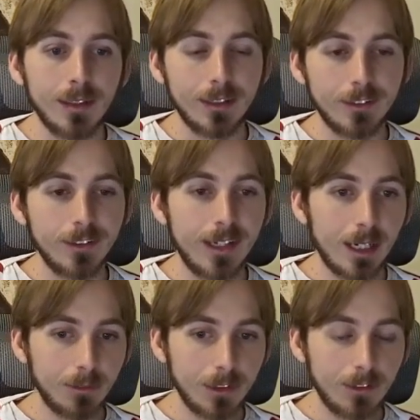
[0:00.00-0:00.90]
And so
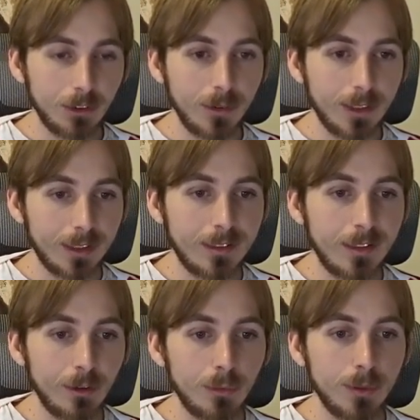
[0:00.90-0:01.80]
now we're doing a
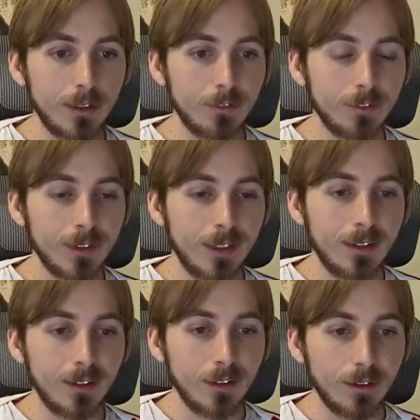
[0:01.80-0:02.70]
little bit of
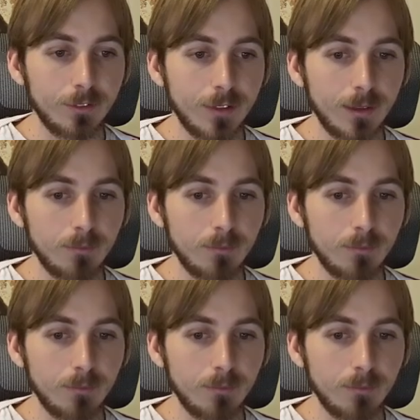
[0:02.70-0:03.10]
of